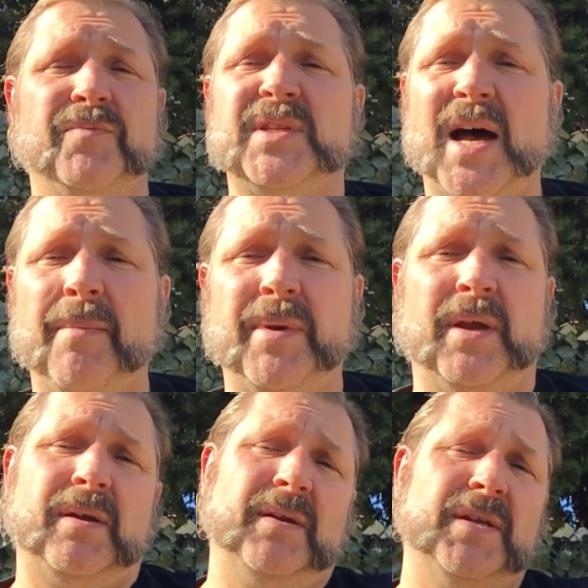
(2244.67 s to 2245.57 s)
topic.
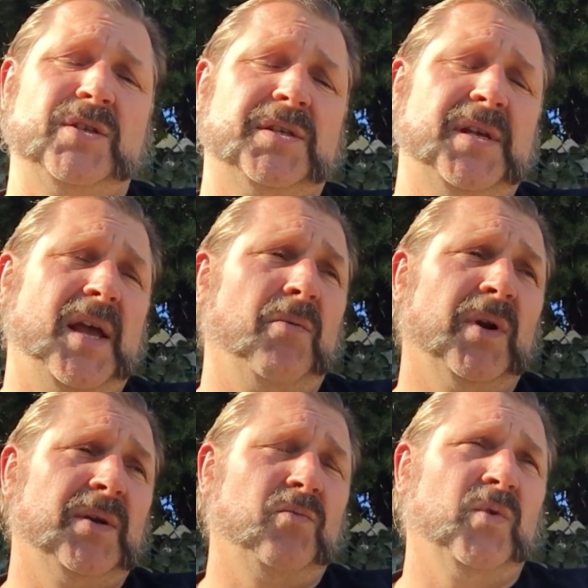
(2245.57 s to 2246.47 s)
Let's just say
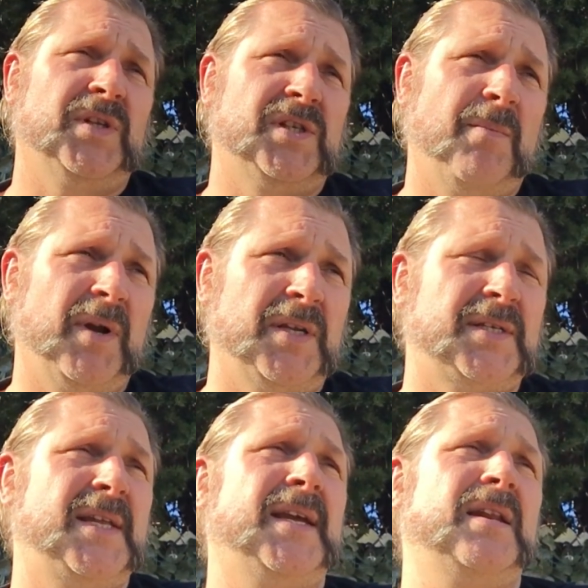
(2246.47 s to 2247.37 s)
when someone is
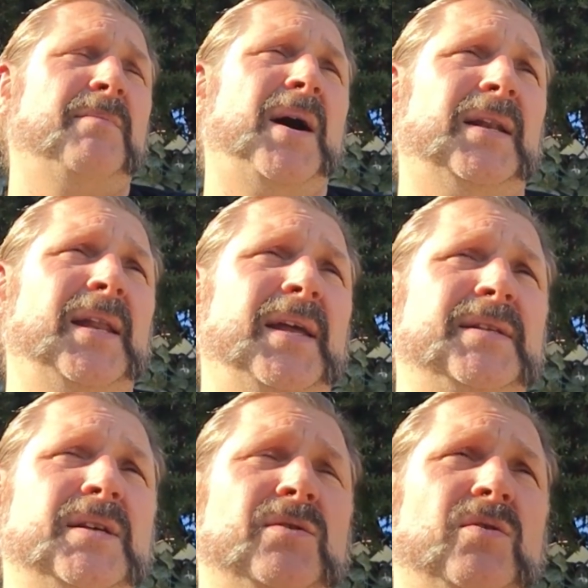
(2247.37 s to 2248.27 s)
thinking about
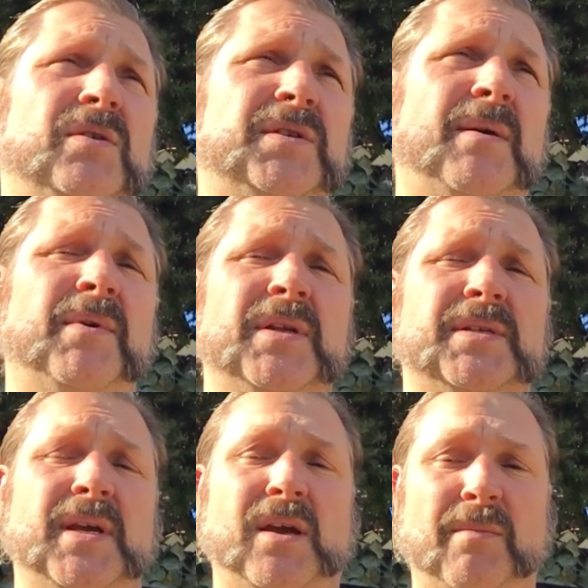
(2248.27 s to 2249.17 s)
lenses, or someone is
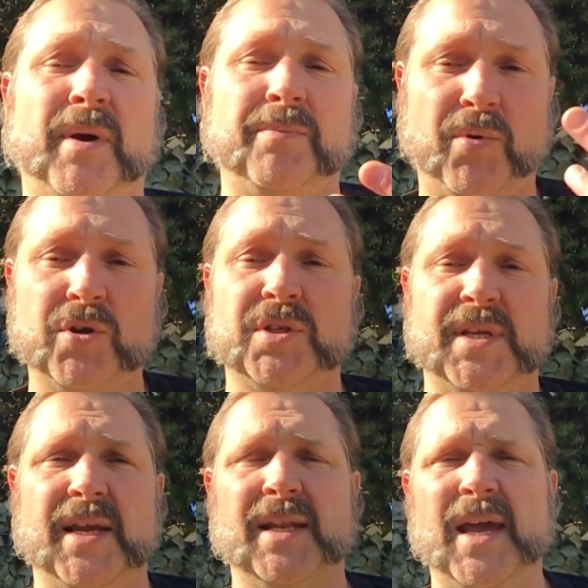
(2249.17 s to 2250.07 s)
thinking about
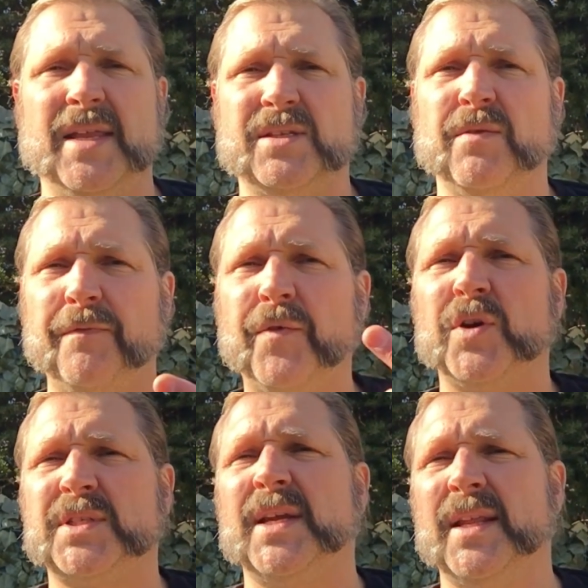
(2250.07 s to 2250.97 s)
purchasing a lens, the
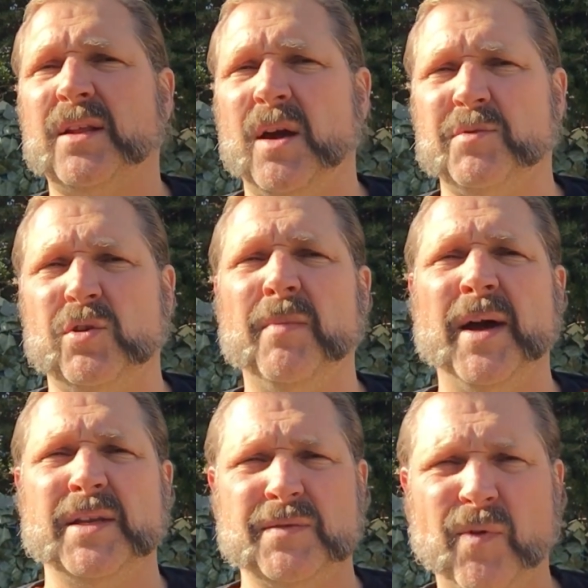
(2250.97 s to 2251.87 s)
first thing that comes to
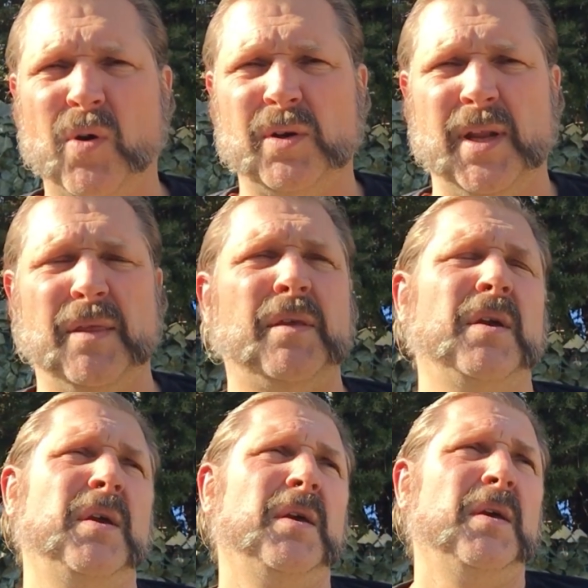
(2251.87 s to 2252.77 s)
mind is focal
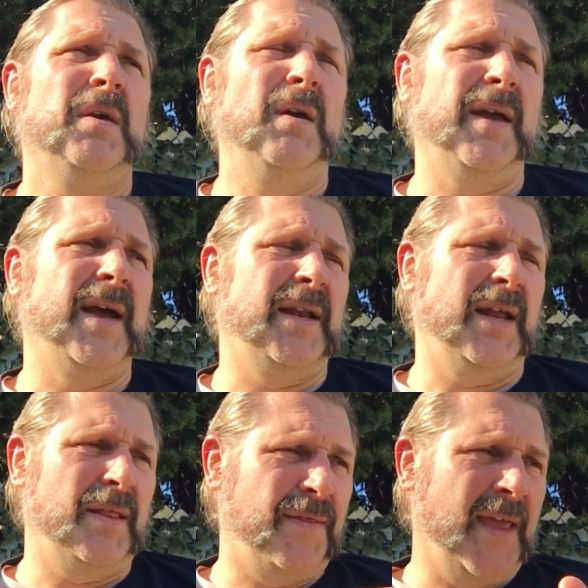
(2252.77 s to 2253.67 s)
length. Again,
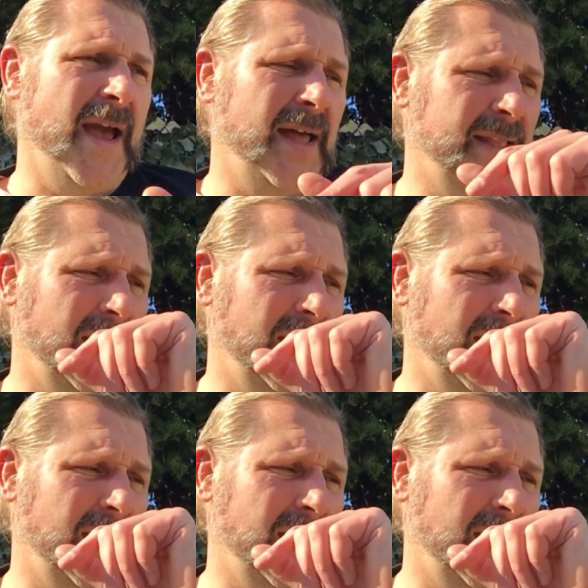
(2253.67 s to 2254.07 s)
in the end,